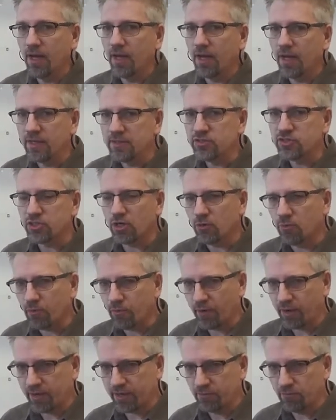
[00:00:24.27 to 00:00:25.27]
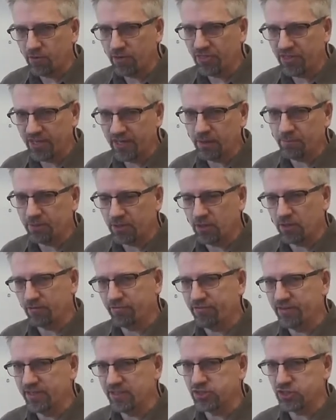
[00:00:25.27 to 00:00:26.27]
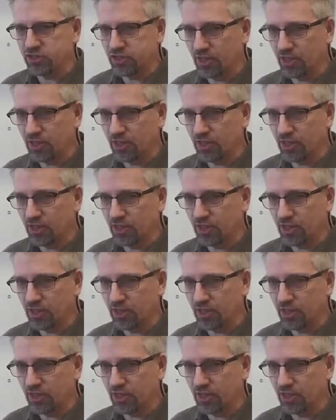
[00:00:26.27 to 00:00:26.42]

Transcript: And so working with him and all the features